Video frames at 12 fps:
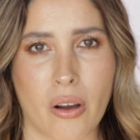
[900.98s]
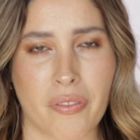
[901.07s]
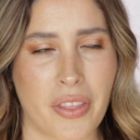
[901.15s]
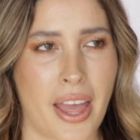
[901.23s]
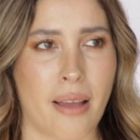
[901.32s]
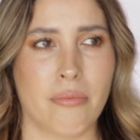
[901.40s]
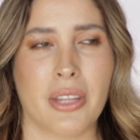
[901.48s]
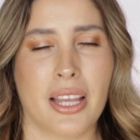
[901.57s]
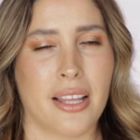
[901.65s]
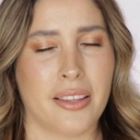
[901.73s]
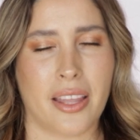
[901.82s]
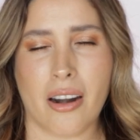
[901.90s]
of them.
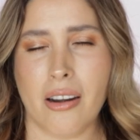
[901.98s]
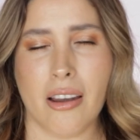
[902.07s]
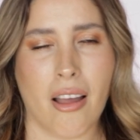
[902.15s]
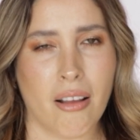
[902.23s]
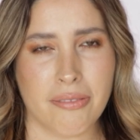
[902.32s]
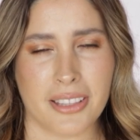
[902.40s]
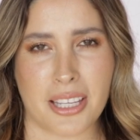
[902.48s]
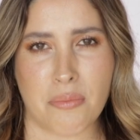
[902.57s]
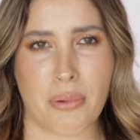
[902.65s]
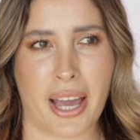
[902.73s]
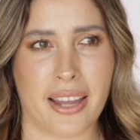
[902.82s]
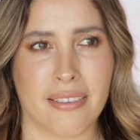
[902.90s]
They're lovely,
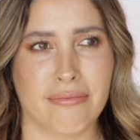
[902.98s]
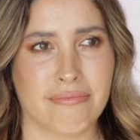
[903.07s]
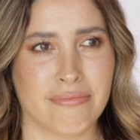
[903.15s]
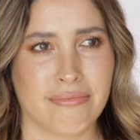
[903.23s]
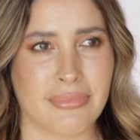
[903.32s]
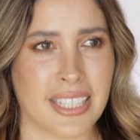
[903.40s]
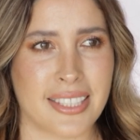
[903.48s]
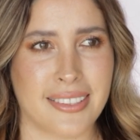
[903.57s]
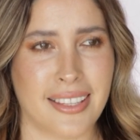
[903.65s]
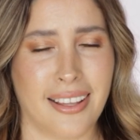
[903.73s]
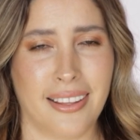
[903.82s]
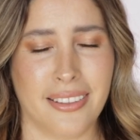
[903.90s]
but
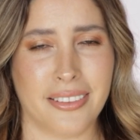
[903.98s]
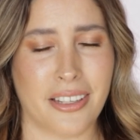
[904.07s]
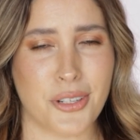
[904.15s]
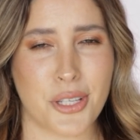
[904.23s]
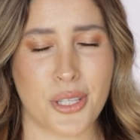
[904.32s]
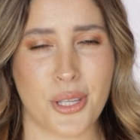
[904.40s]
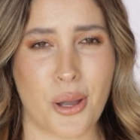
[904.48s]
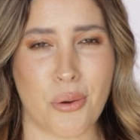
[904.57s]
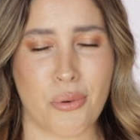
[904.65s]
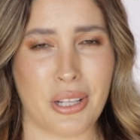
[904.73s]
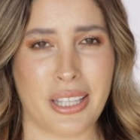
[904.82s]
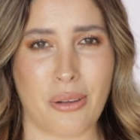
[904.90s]
still there's no
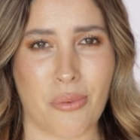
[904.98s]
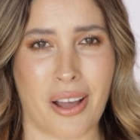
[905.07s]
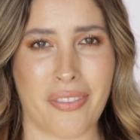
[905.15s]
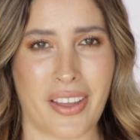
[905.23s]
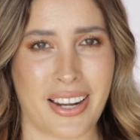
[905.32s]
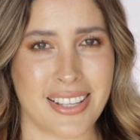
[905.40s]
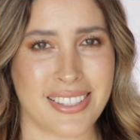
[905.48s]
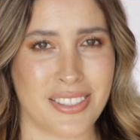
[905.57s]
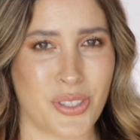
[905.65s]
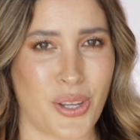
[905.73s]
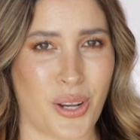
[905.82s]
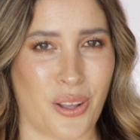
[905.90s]
really one that
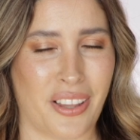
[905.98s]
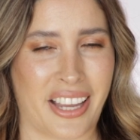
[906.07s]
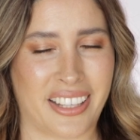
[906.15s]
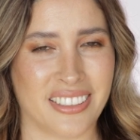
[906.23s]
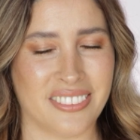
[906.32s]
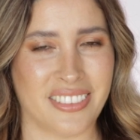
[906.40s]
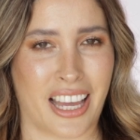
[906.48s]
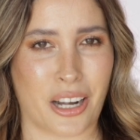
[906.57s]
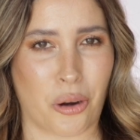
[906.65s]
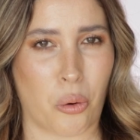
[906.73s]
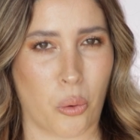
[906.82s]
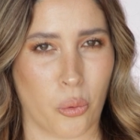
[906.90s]
is, you know, like
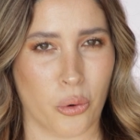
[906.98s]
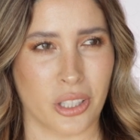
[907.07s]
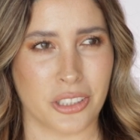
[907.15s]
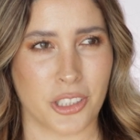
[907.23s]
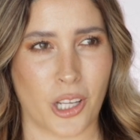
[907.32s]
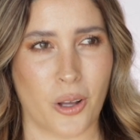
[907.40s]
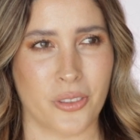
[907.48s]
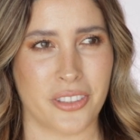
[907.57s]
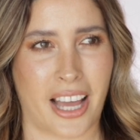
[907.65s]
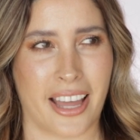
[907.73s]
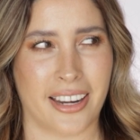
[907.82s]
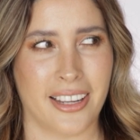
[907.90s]
that coral tone
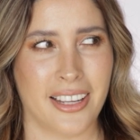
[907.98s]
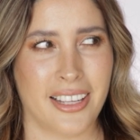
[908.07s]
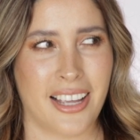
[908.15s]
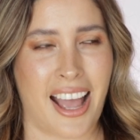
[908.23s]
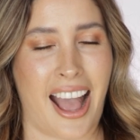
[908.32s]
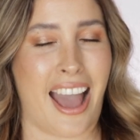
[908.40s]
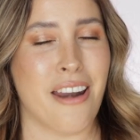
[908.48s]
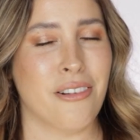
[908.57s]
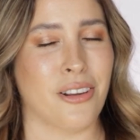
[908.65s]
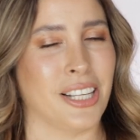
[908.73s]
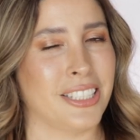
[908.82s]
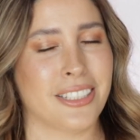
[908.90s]
that, I don't
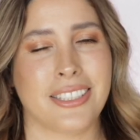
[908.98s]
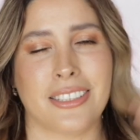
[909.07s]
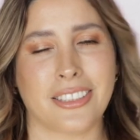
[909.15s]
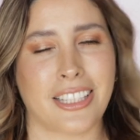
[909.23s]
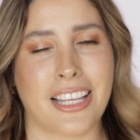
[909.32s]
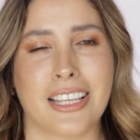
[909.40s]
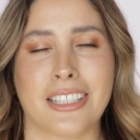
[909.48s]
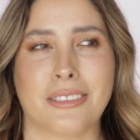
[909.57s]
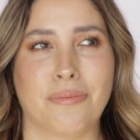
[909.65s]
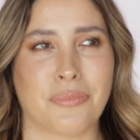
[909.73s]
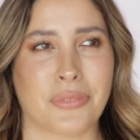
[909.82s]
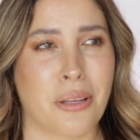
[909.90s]
know, I just think
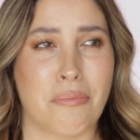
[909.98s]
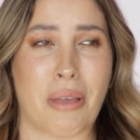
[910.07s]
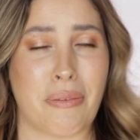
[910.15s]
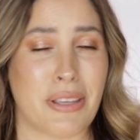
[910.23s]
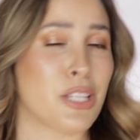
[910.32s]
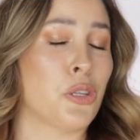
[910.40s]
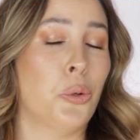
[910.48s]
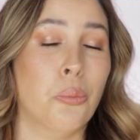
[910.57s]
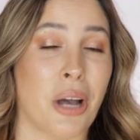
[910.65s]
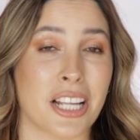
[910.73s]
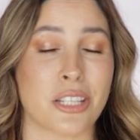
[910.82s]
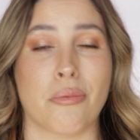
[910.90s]
maybe too
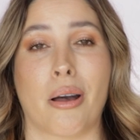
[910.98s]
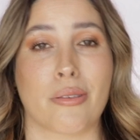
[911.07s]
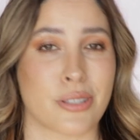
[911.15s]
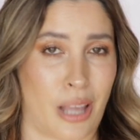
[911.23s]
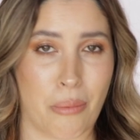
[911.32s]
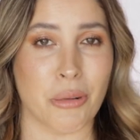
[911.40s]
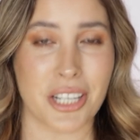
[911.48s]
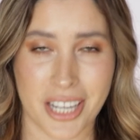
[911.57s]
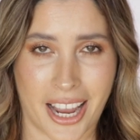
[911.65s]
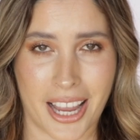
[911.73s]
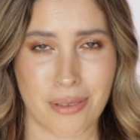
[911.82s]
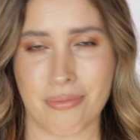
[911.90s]
much about
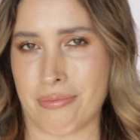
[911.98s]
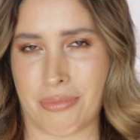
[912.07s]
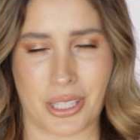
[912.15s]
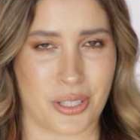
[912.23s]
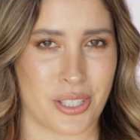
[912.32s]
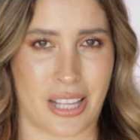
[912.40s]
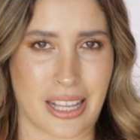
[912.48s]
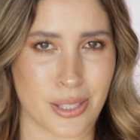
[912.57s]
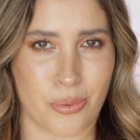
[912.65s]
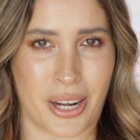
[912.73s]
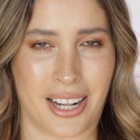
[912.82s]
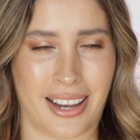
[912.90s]
summertime because that's
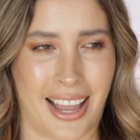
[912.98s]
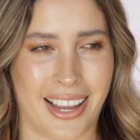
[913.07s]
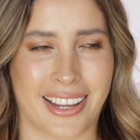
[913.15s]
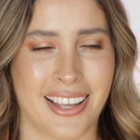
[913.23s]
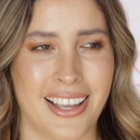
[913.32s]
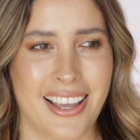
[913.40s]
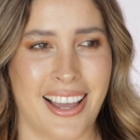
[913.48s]
what I like.